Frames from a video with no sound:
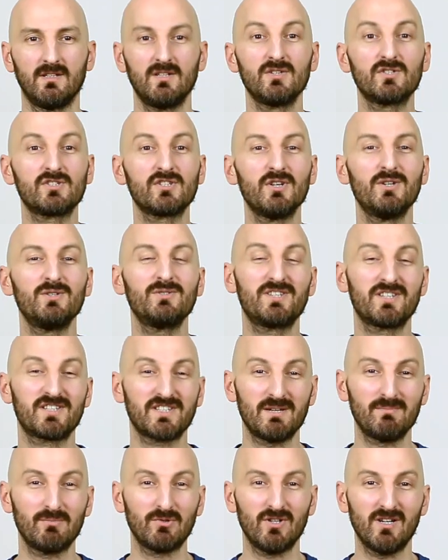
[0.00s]
So to
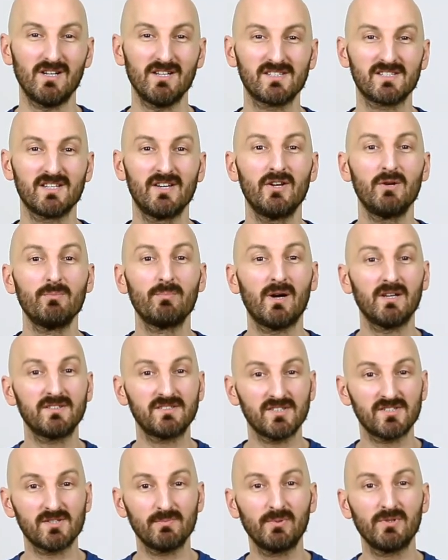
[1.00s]
summarize,
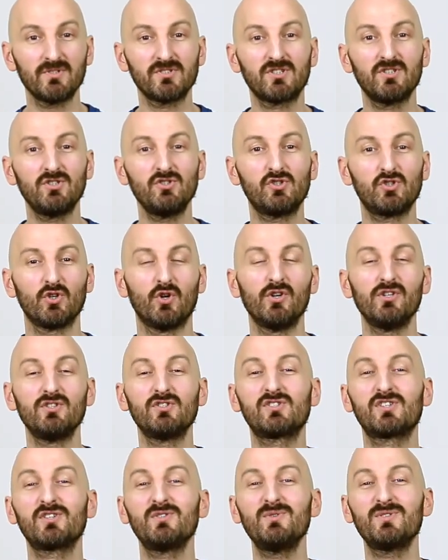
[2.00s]
participles can join
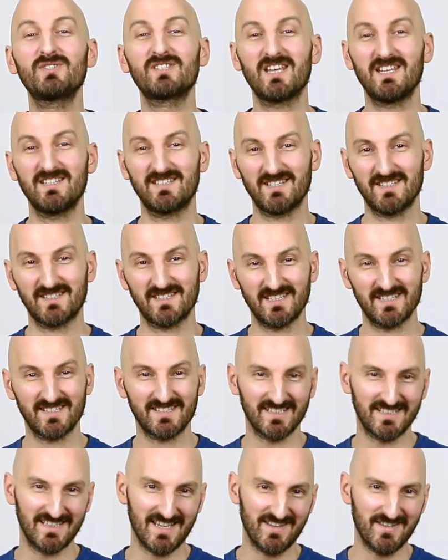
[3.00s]
two sentences
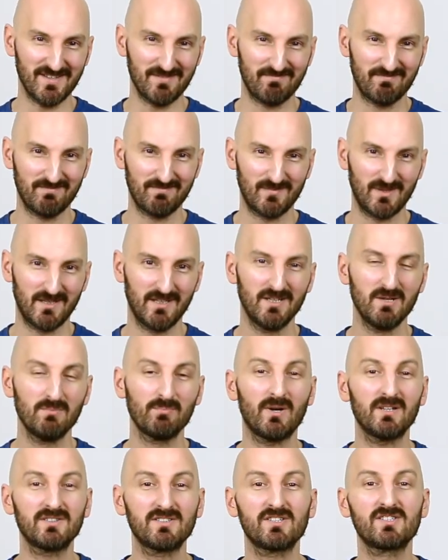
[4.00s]
together.
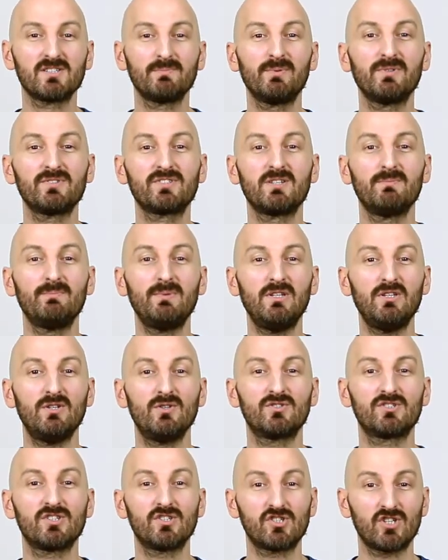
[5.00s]
Participles can be
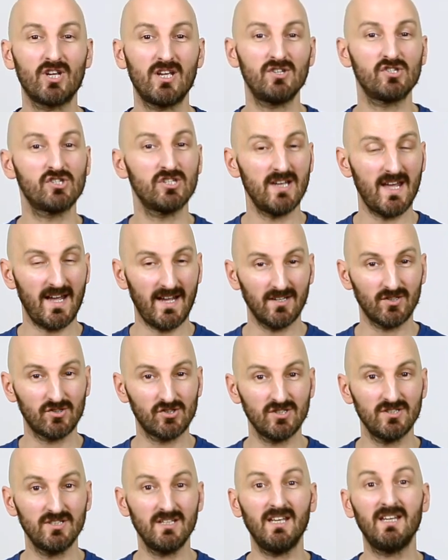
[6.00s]
used to change an
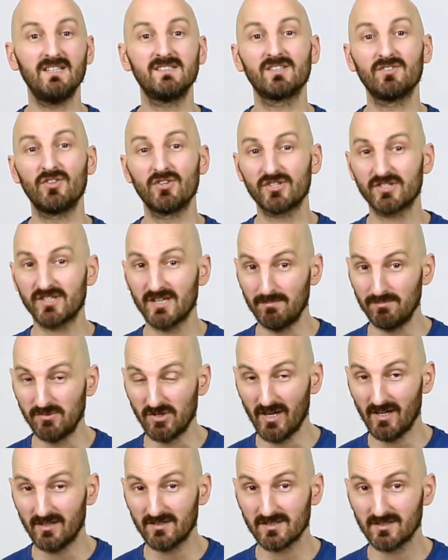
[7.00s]
action into the
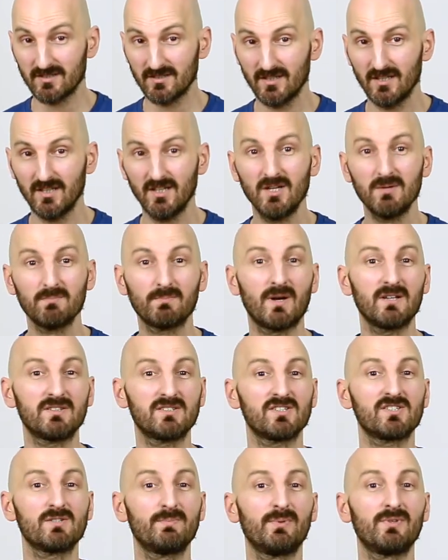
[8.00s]
subject.
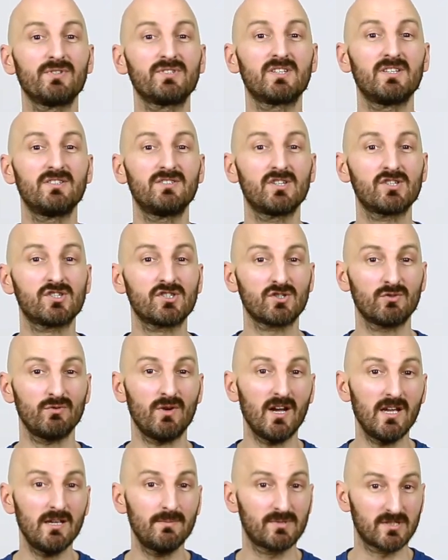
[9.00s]
Participles can
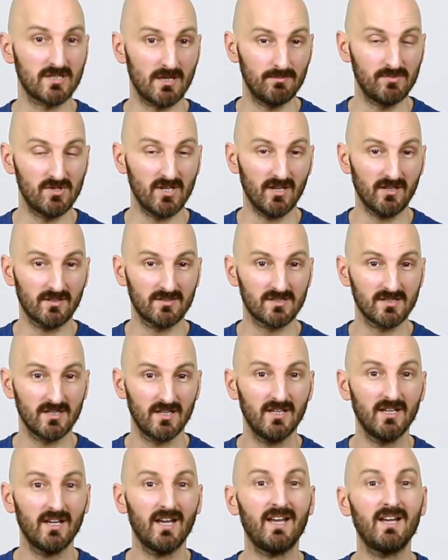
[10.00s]
describe subjects,
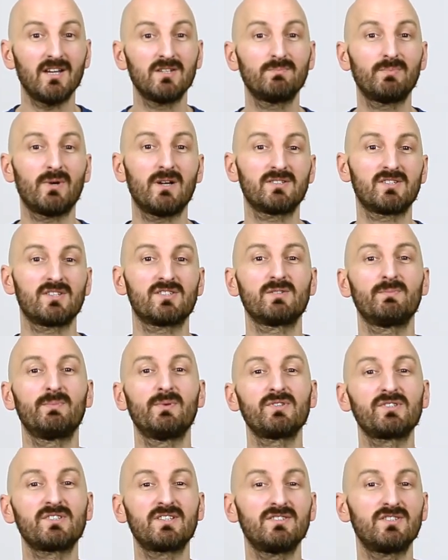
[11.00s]
and
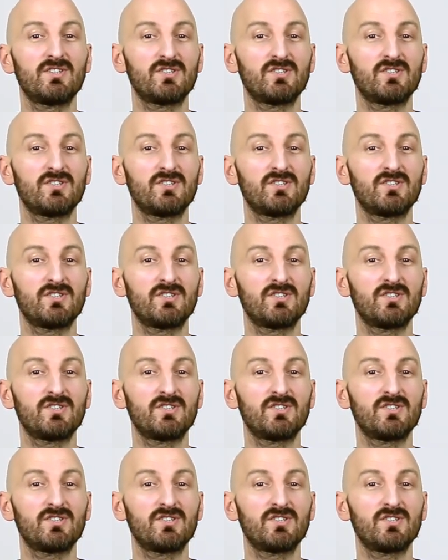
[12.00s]
participles can